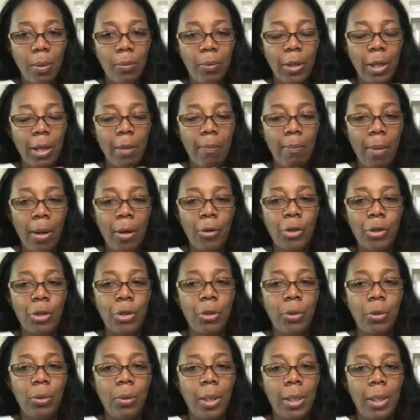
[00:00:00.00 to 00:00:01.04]
the
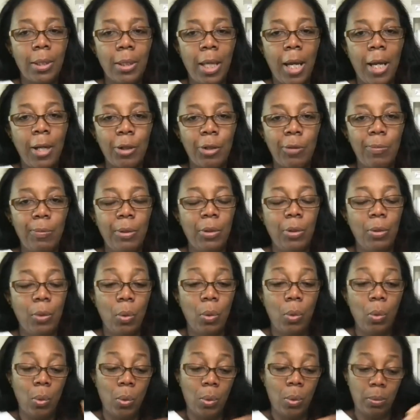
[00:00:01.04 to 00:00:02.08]
emotional attachment
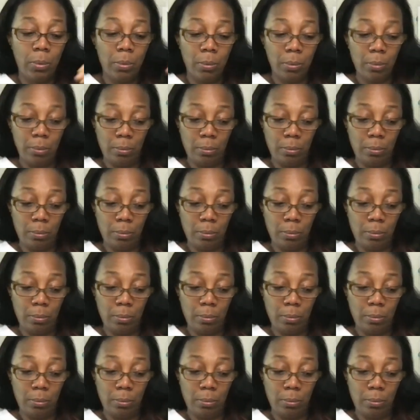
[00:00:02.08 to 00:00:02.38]
or,